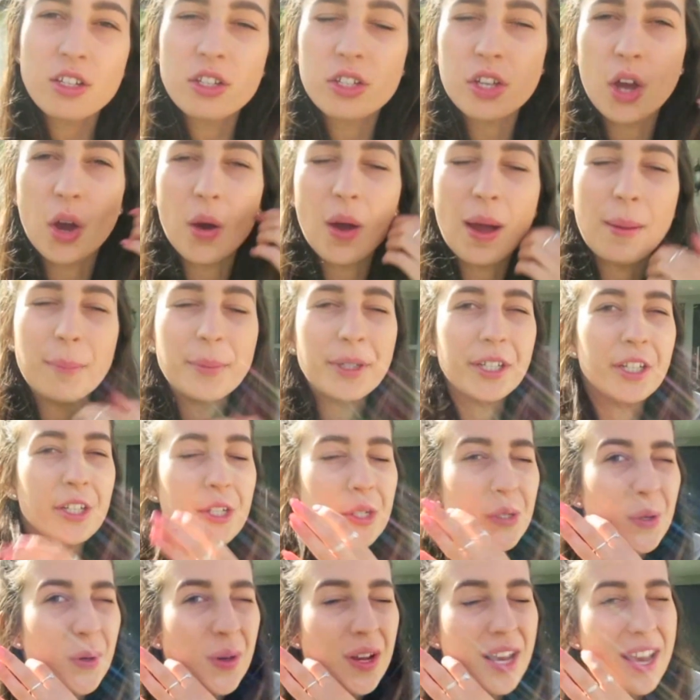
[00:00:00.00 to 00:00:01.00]
so I'm
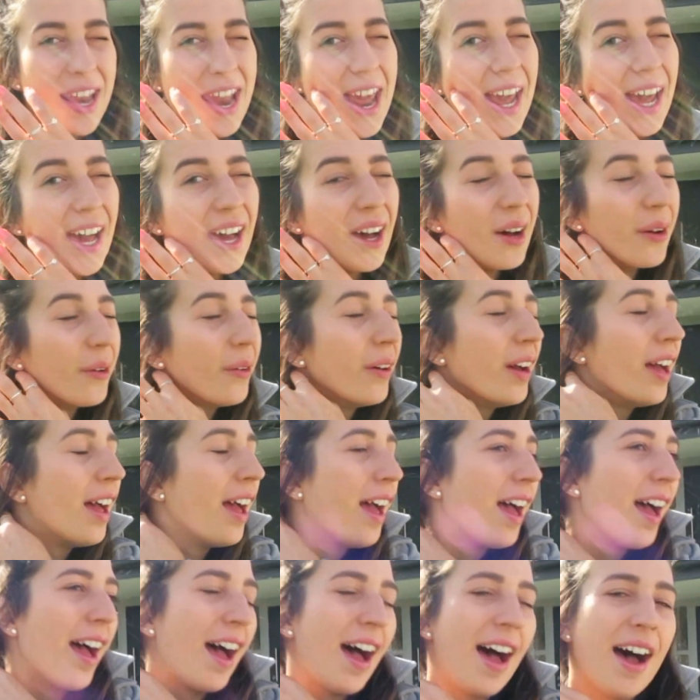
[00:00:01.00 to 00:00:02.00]
gonna do it now.
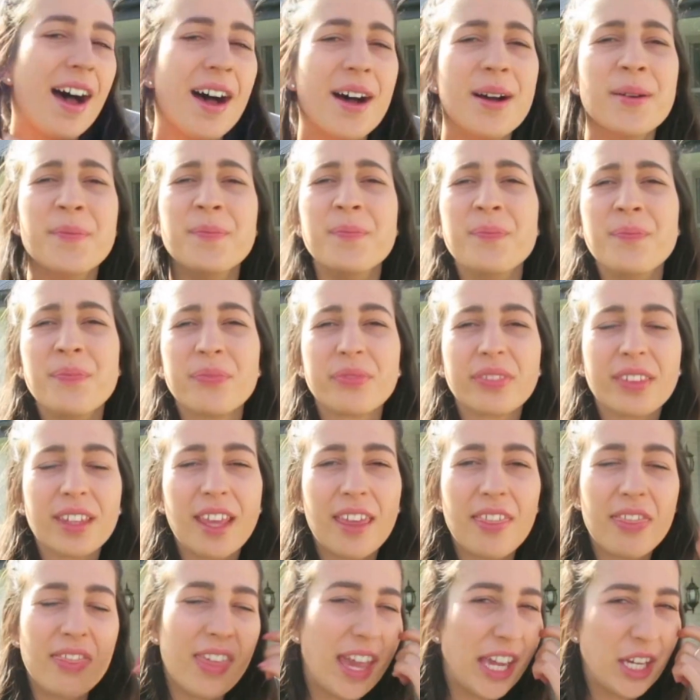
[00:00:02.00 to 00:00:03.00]

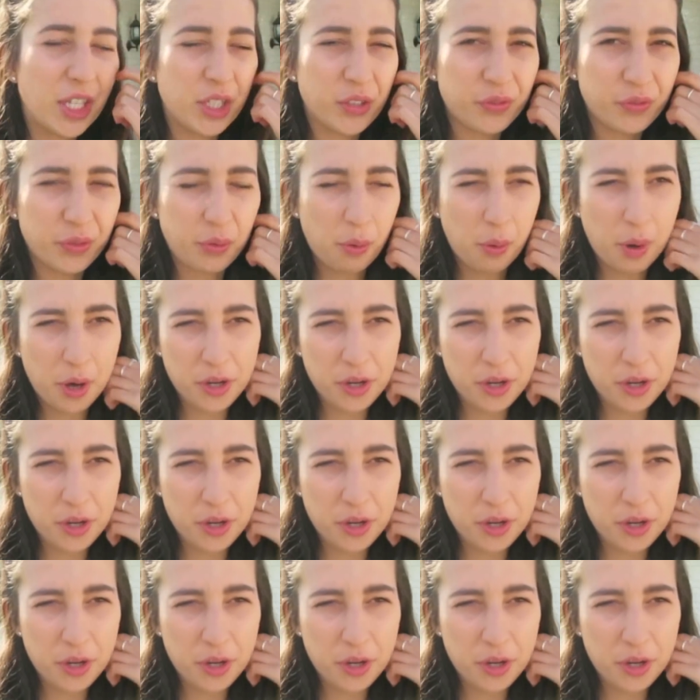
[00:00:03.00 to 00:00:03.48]
Thank you for